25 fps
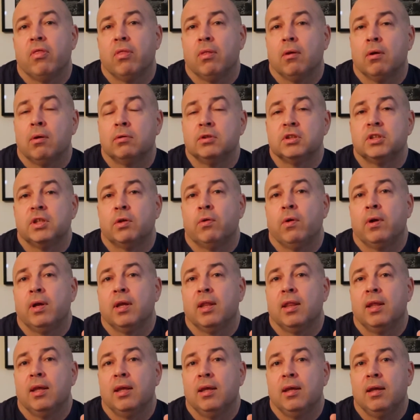
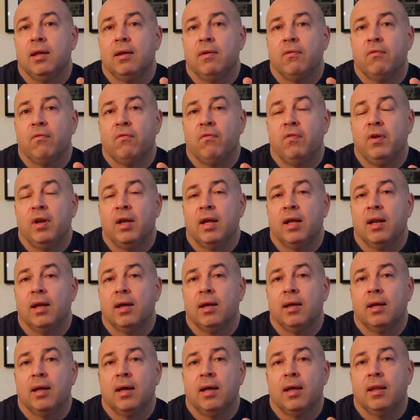Considering the
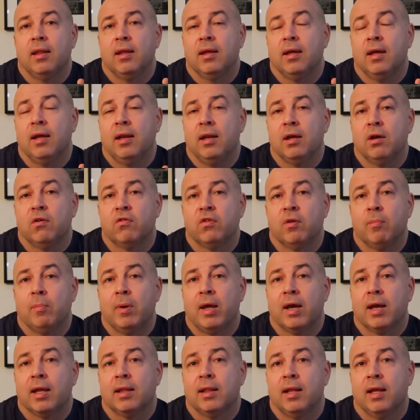finale and the ending of the
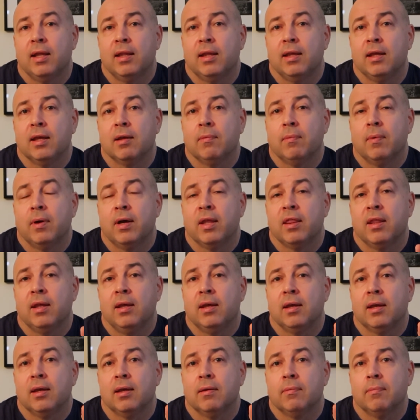Black Atlantic, I
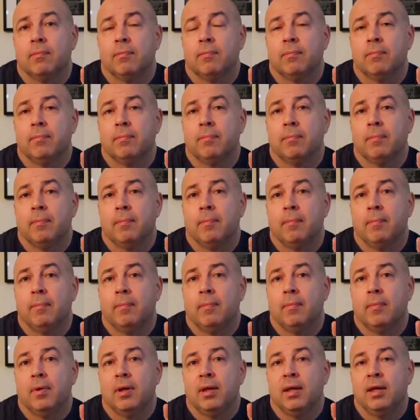think
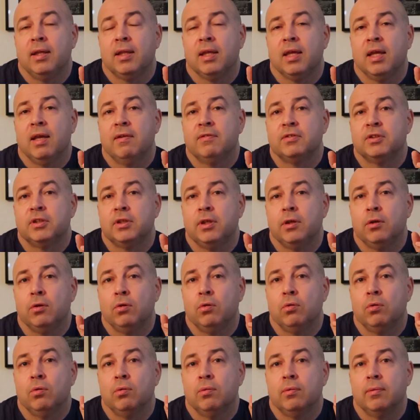it gives
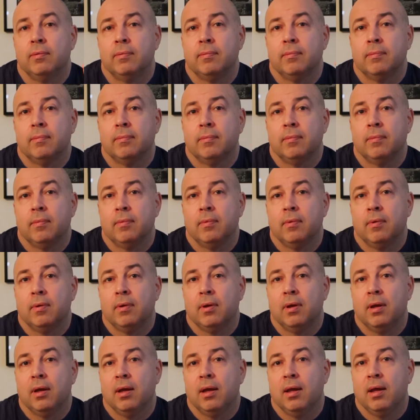you
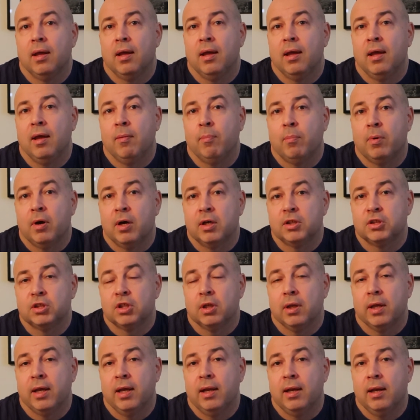a
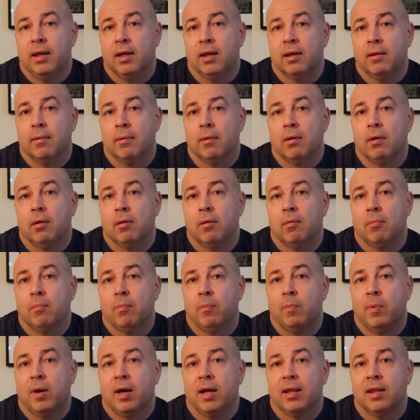partial ending,
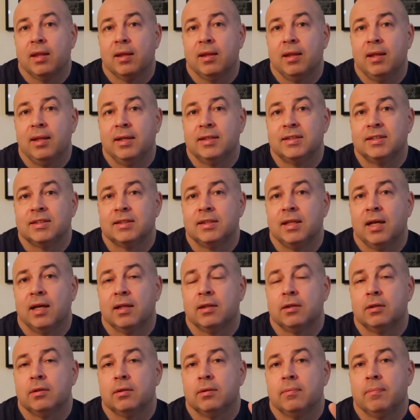but this is not,